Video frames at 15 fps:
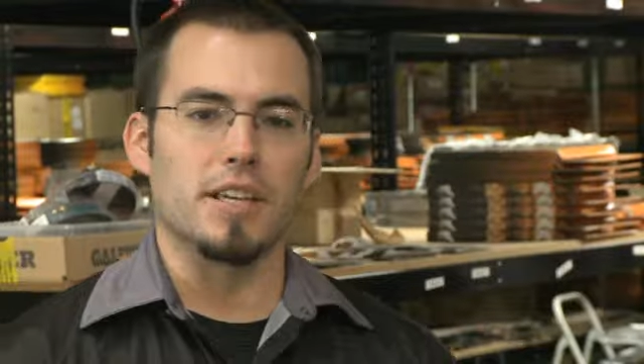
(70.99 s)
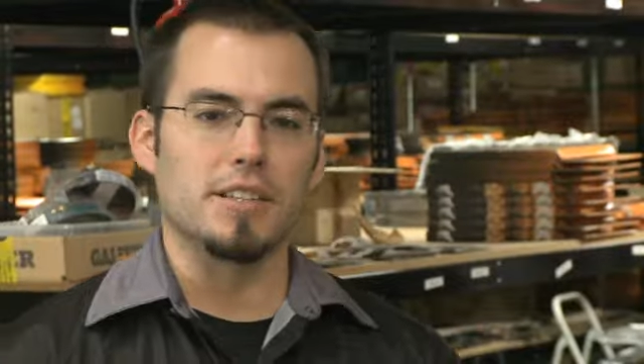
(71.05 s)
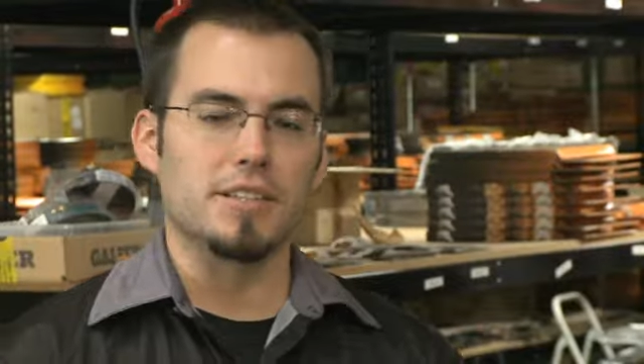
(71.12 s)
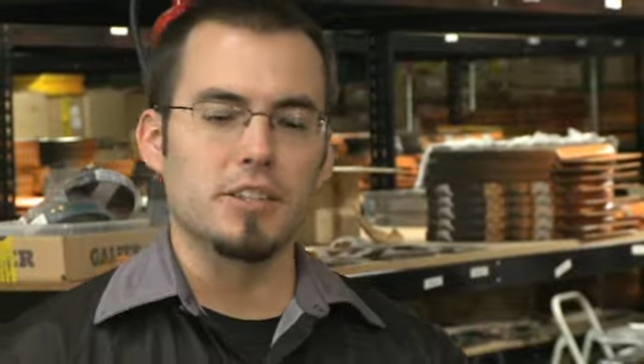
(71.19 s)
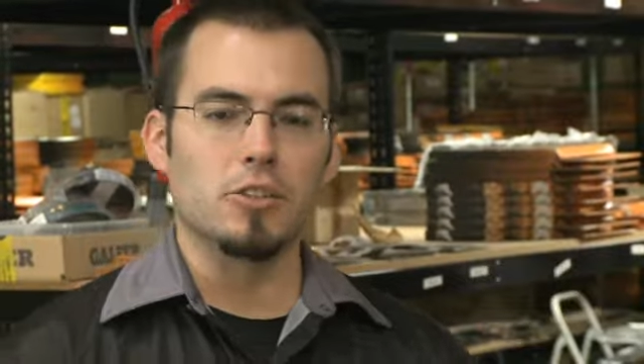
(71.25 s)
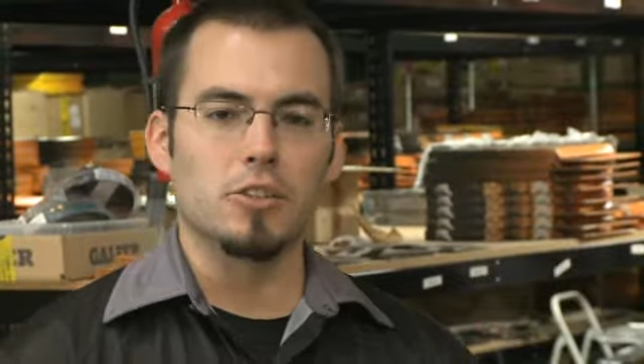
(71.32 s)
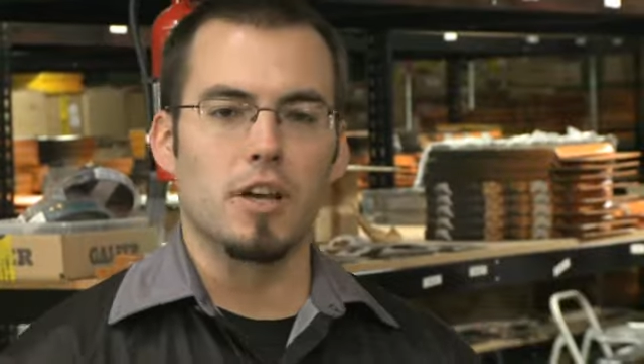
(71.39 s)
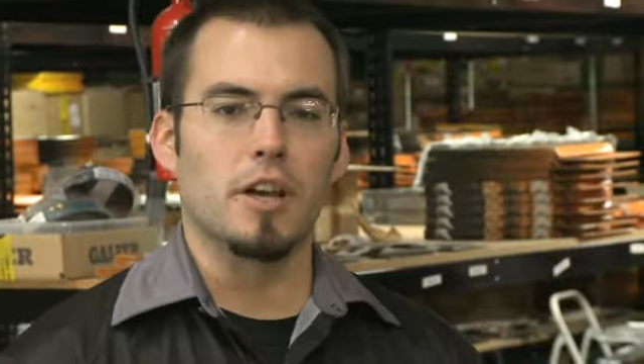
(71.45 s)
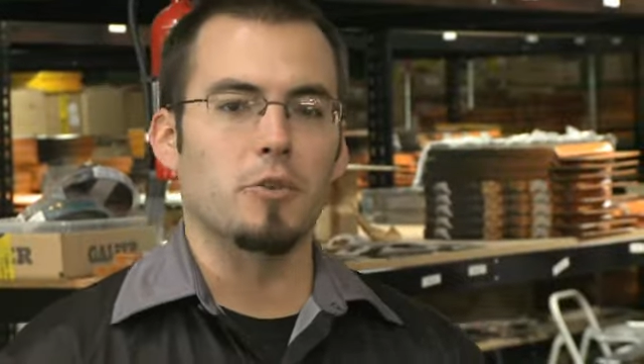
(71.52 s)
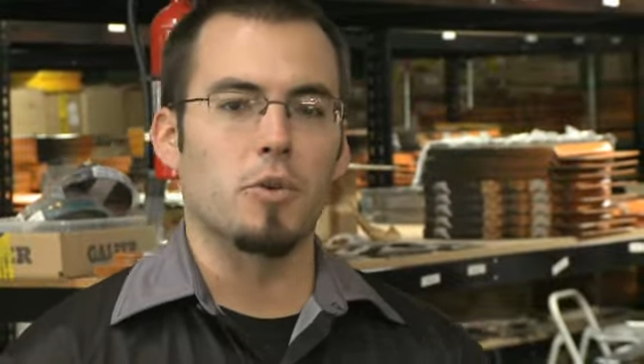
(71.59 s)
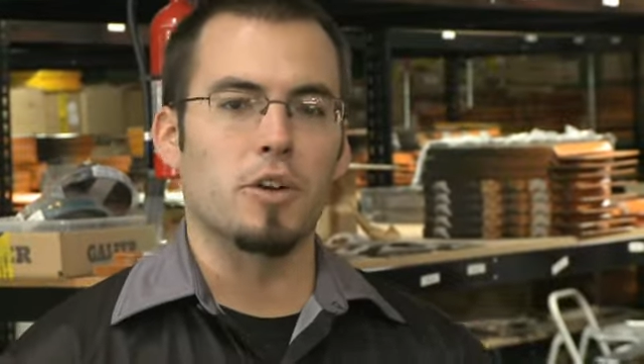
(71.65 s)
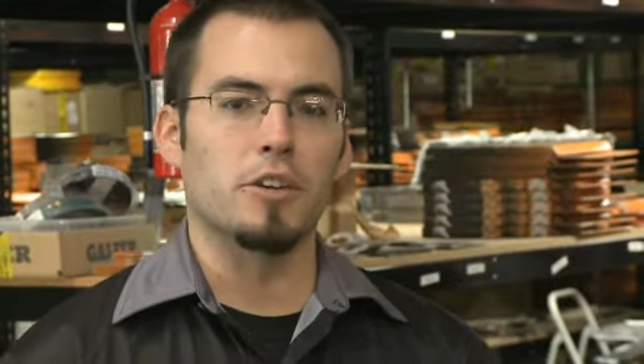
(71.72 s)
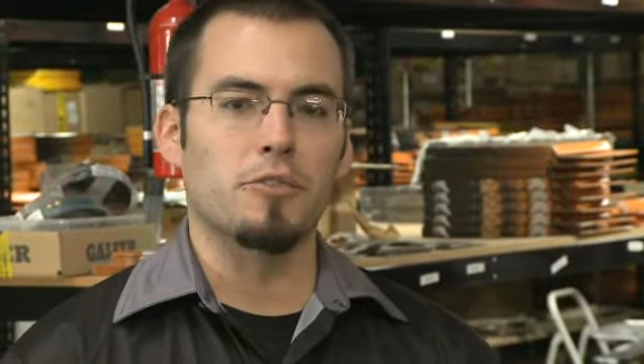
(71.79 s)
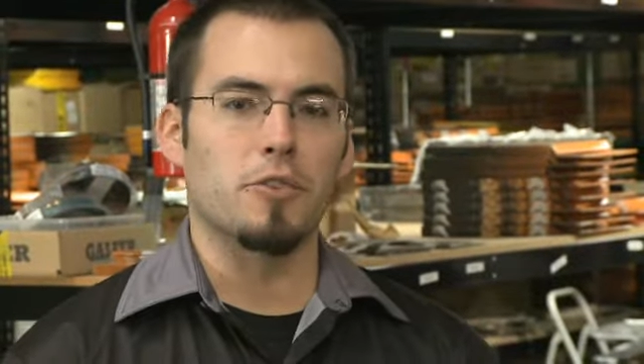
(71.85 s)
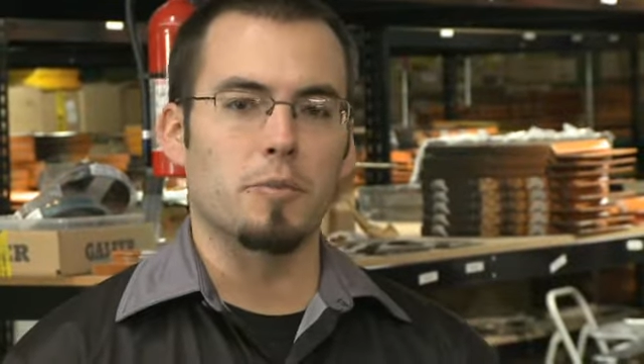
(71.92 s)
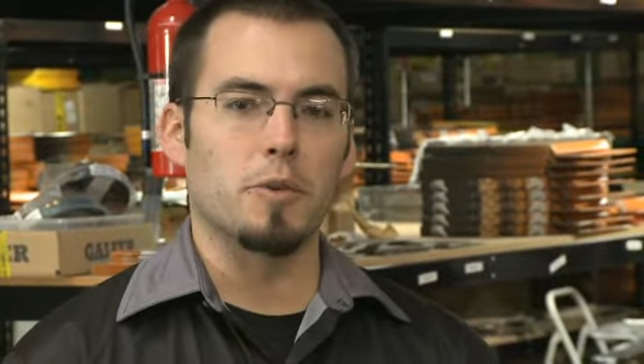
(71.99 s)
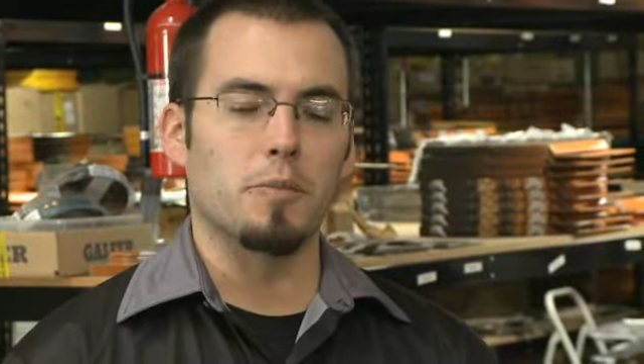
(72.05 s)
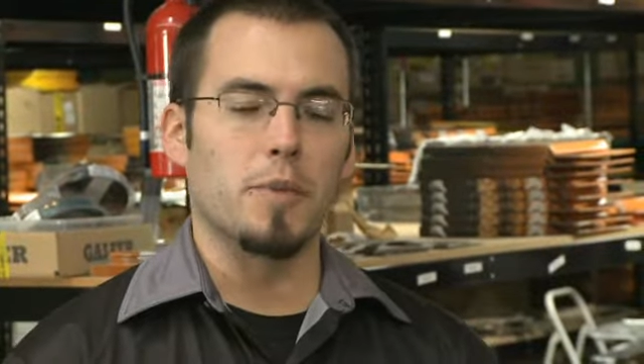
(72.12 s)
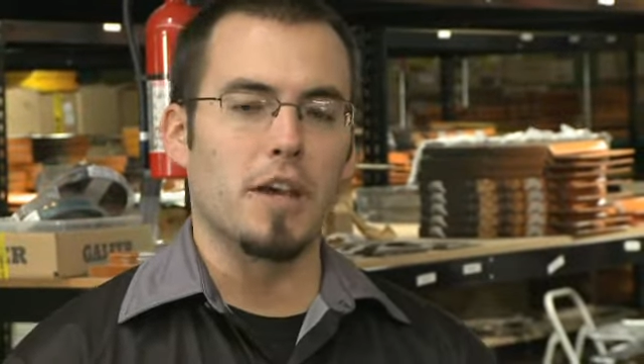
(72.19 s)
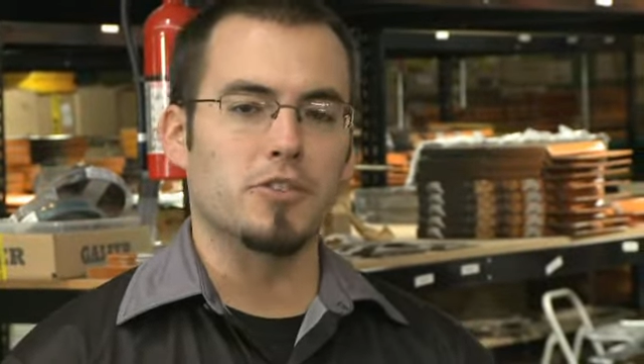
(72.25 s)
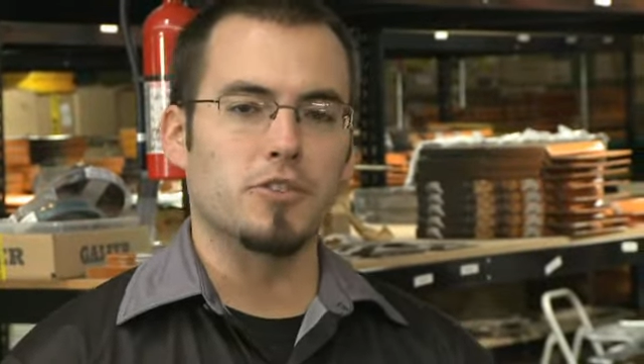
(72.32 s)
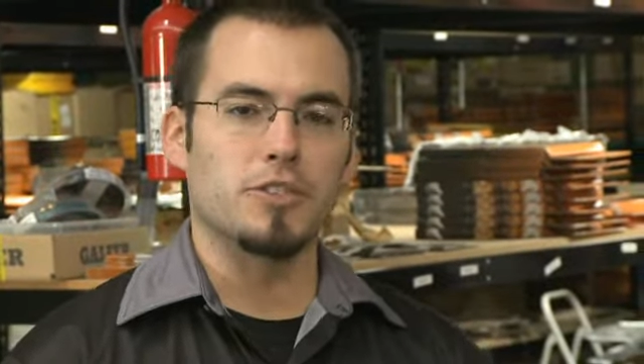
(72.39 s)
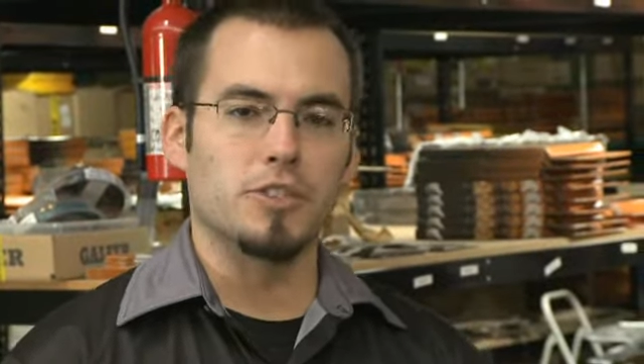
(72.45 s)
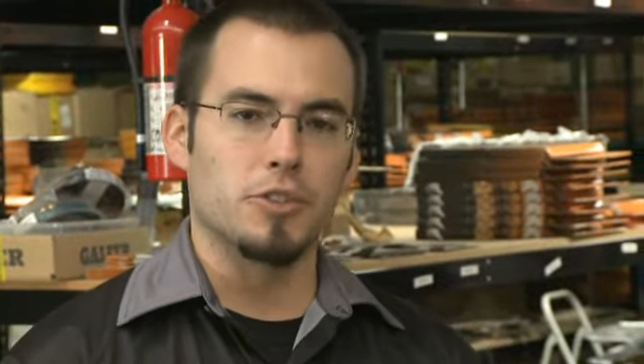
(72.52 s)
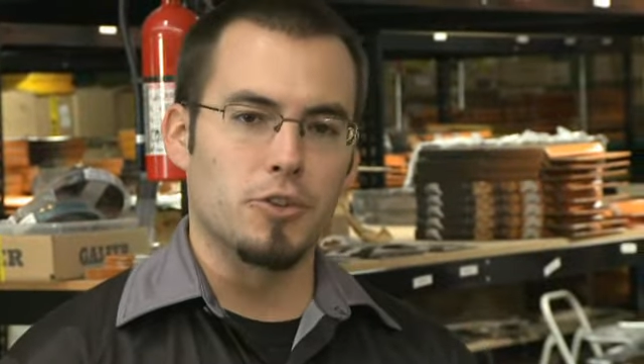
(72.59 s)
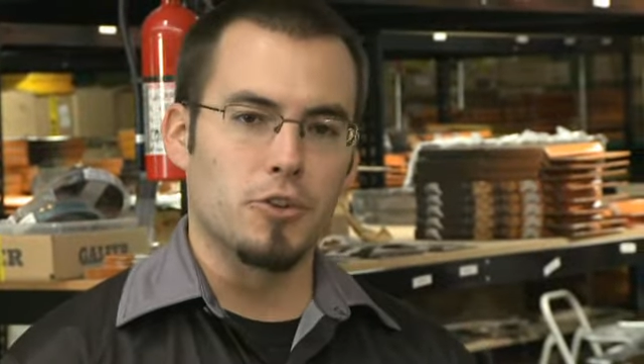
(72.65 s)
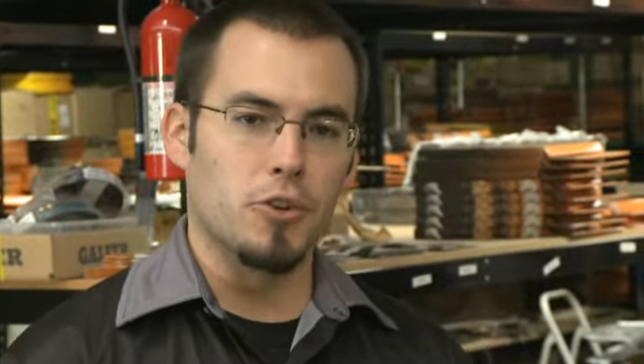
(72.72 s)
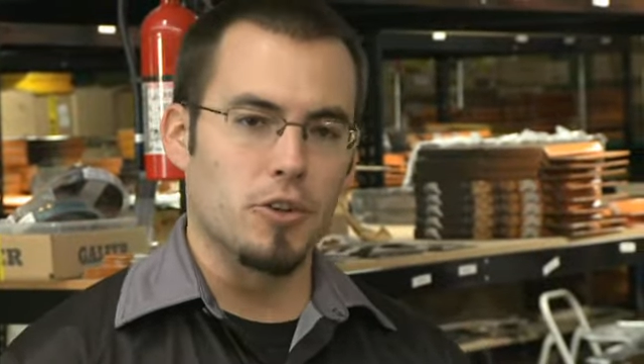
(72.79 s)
a single line running from your master cylinder